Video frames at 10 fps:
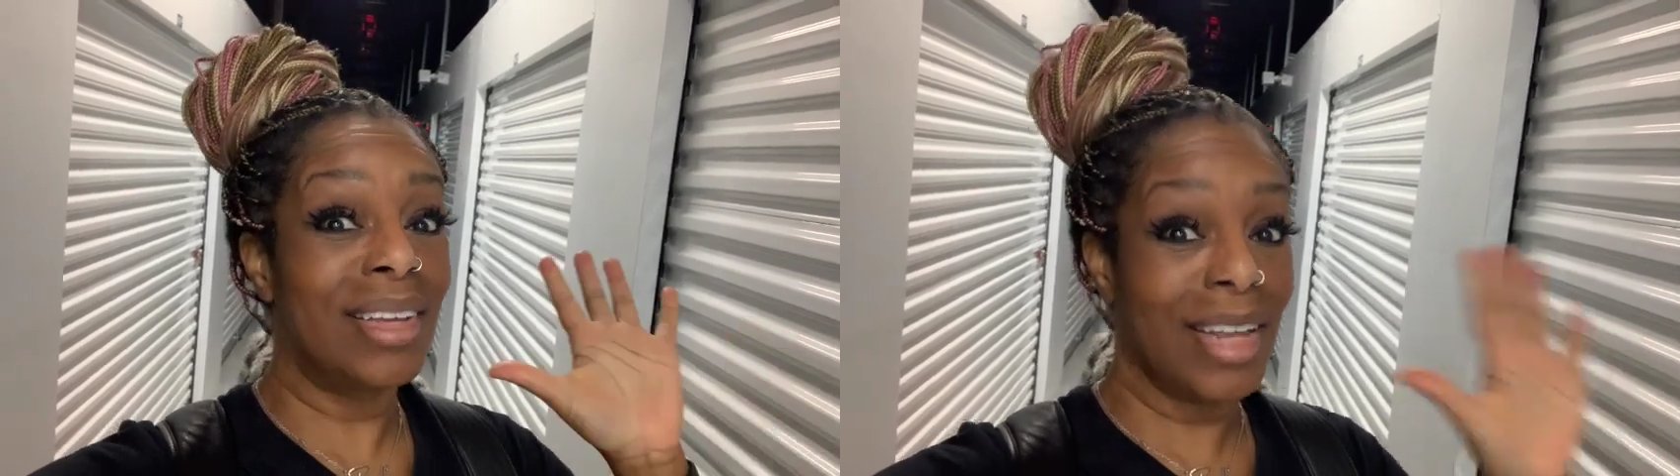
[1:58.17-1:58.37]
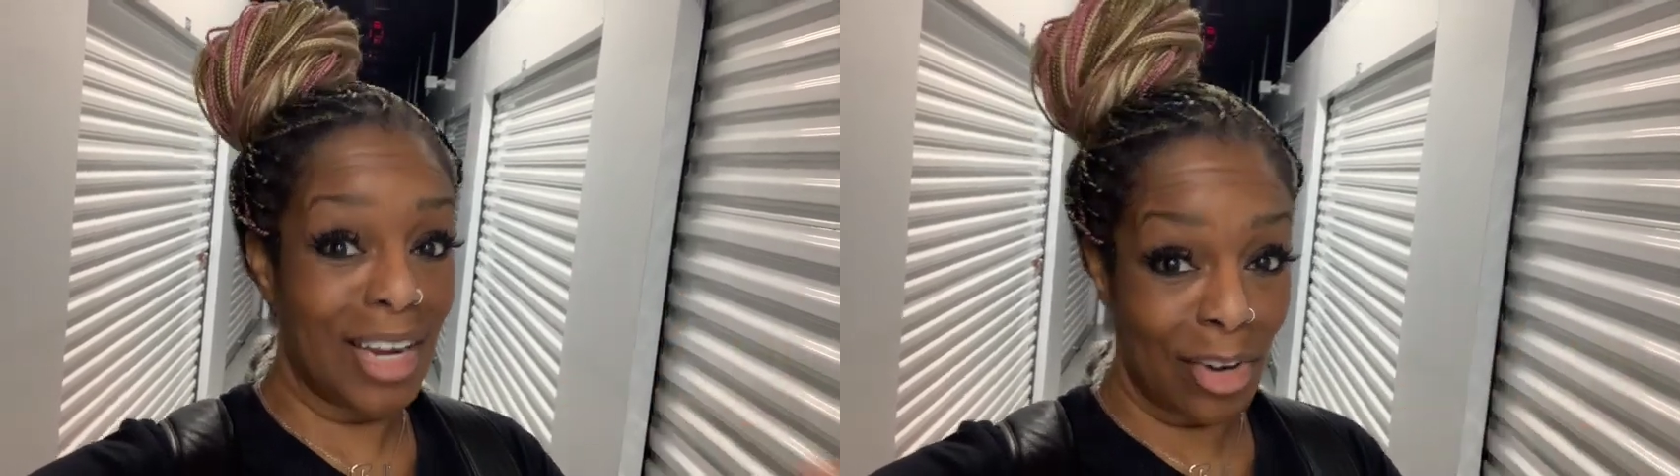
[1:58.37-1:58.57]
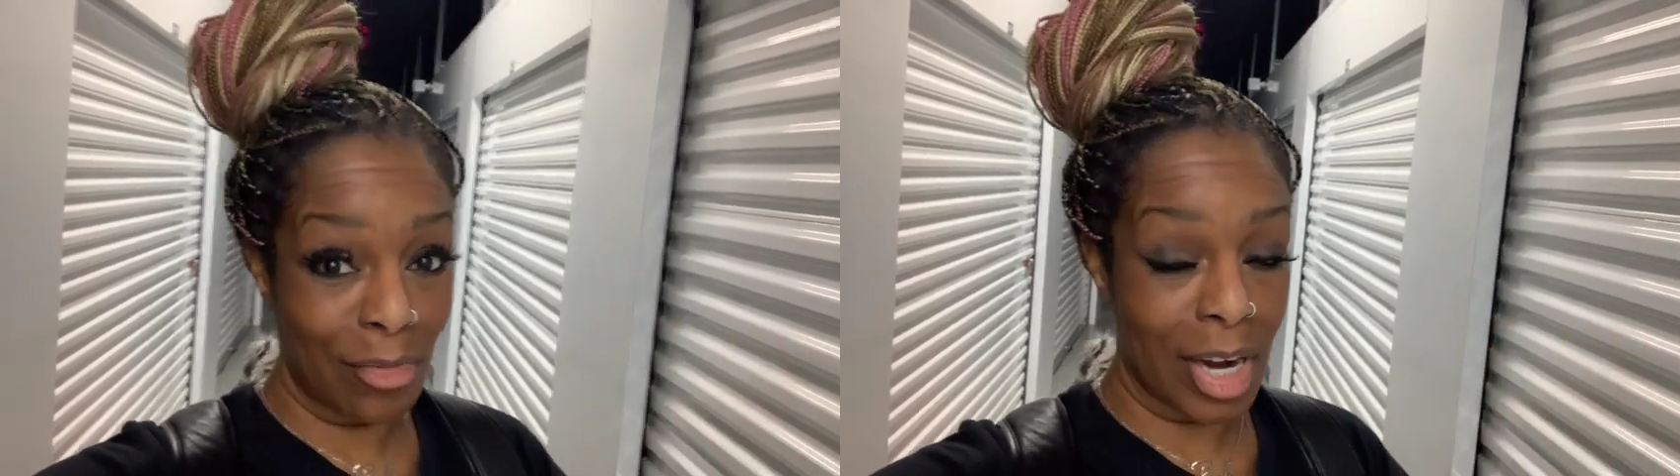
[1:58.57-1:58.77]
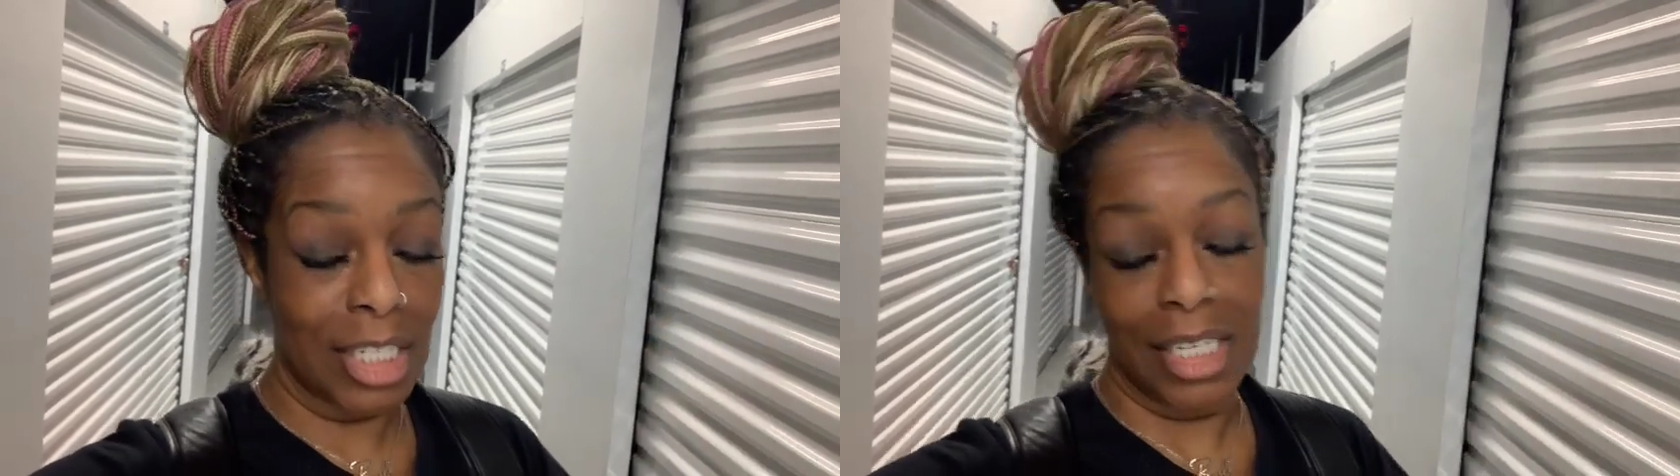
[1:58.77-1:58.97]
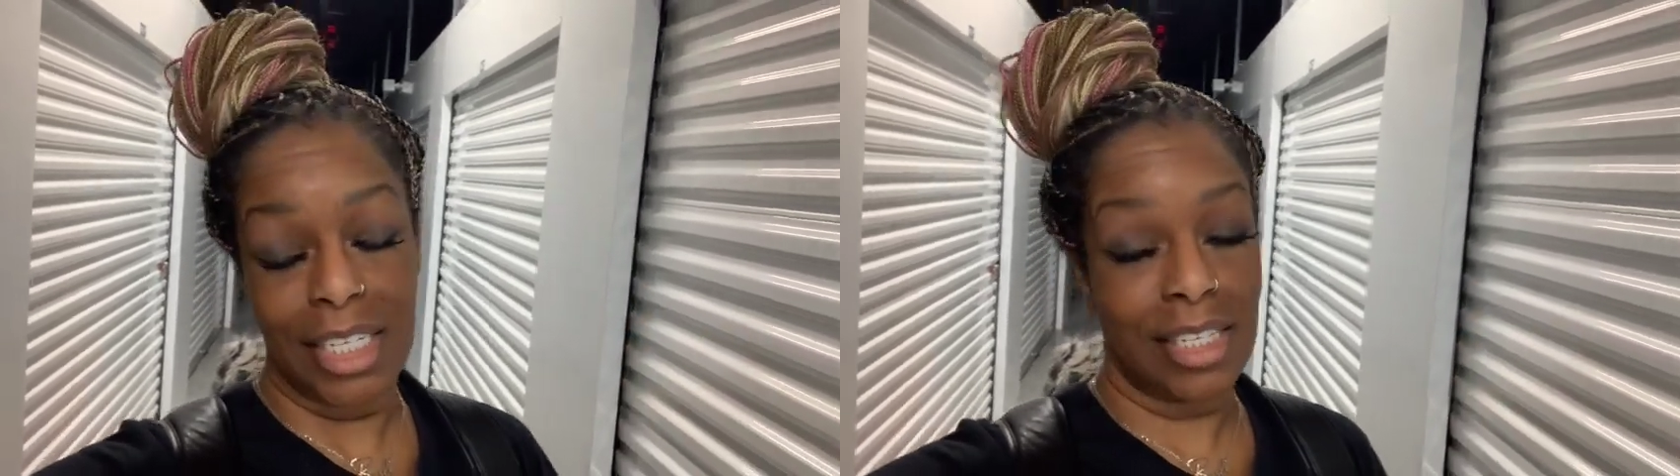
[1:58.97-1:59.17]
getting the
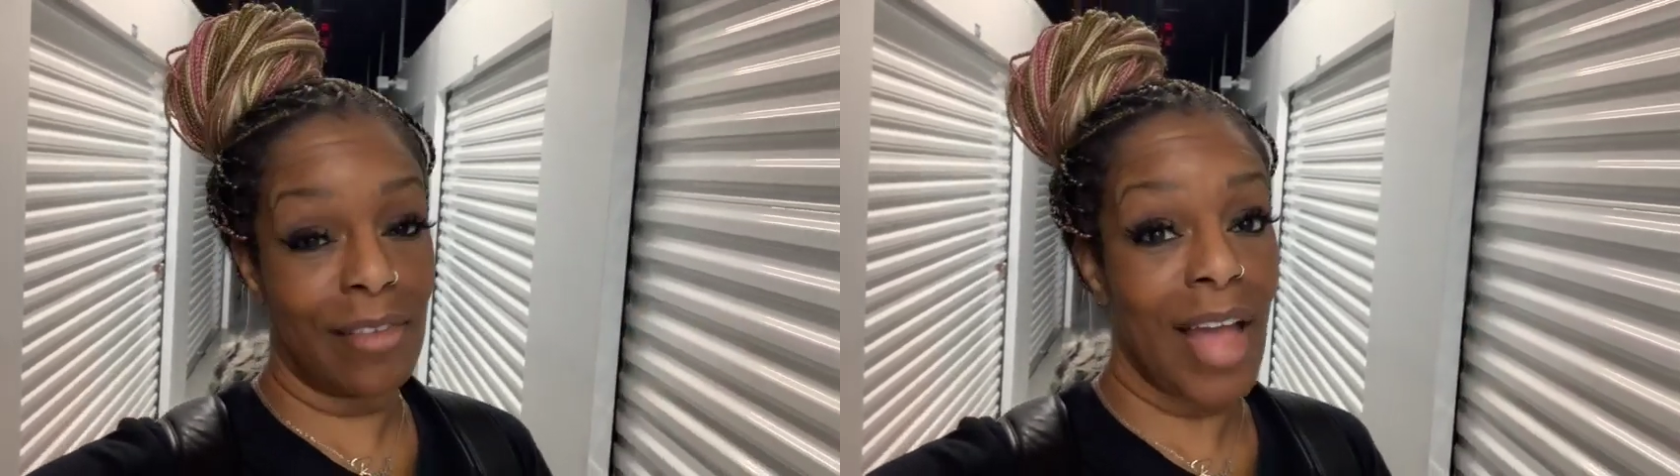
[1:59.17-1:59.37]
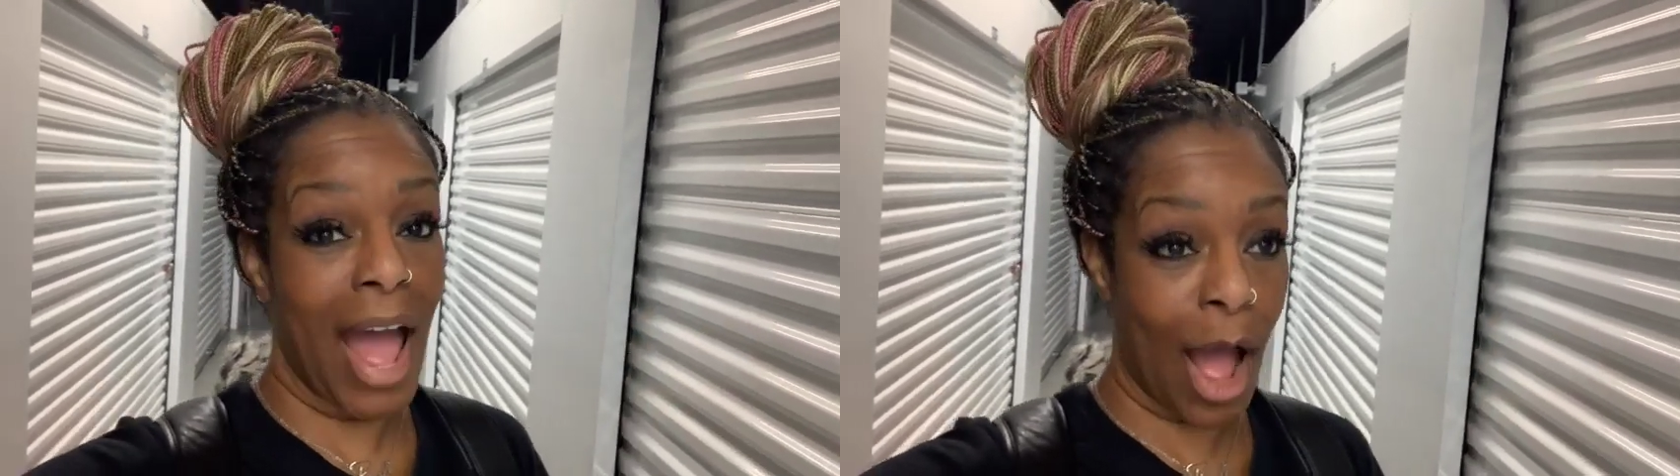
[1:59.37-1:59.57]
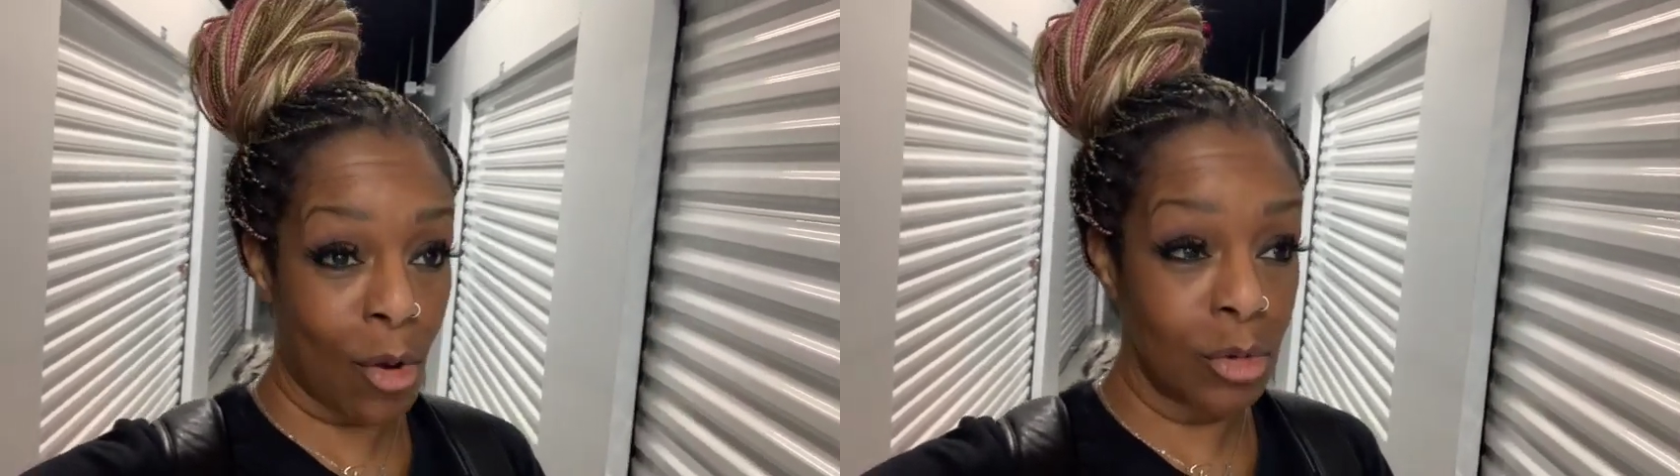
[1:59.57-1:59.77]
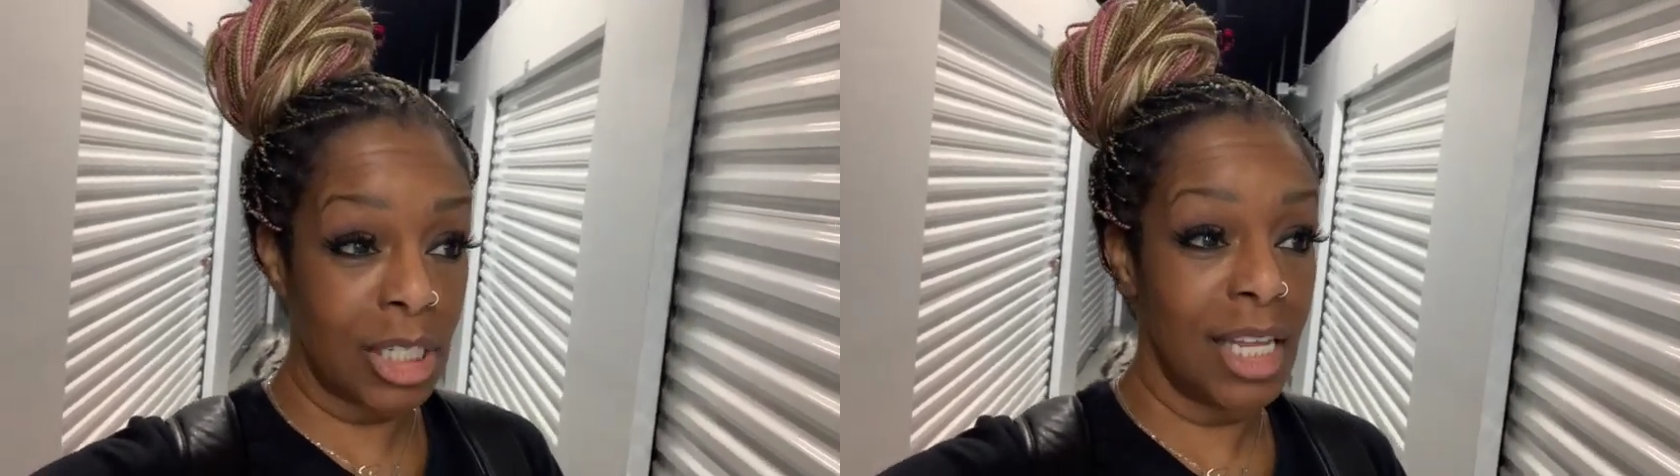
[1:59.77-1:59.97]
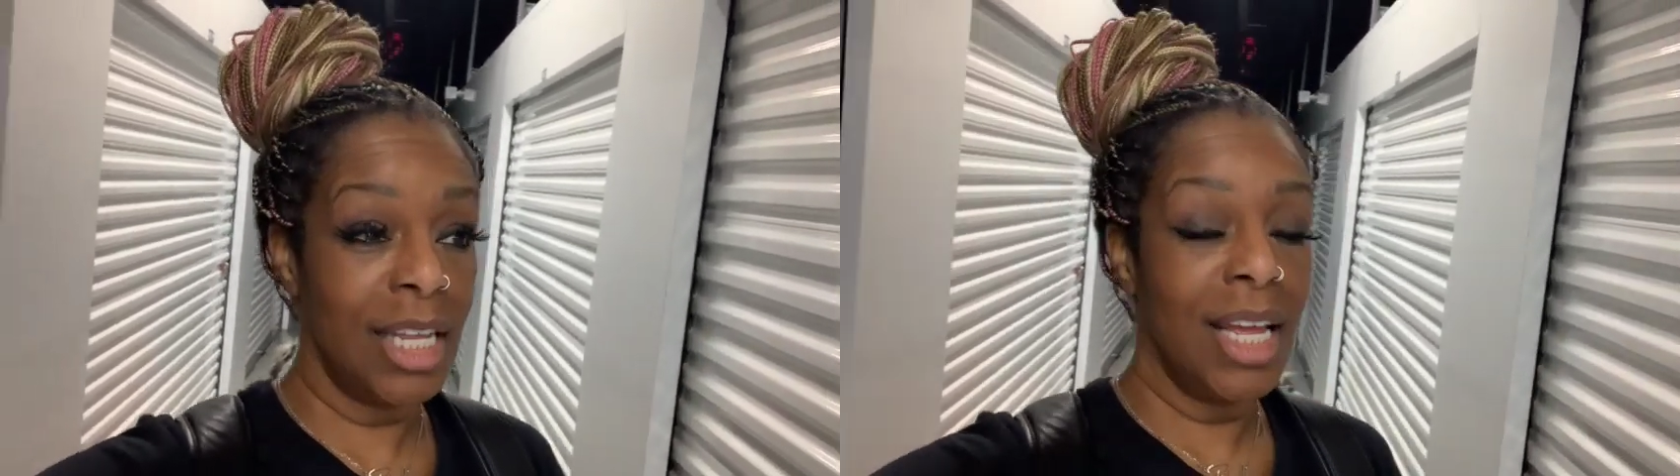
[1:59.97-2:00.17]
rest of the stuff out.